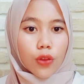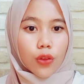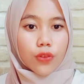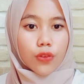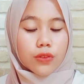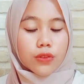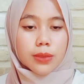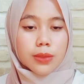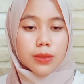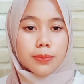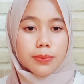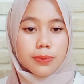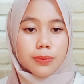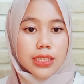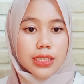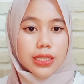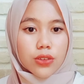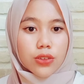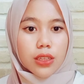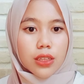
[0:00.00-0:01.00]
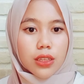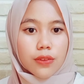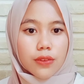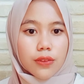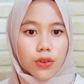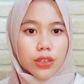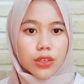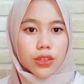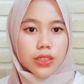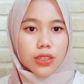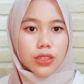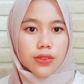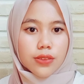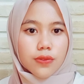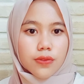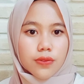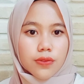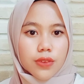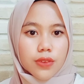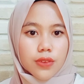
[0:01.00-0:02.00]
material for this
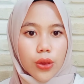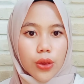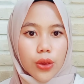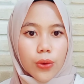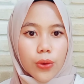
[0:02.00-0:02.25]
video.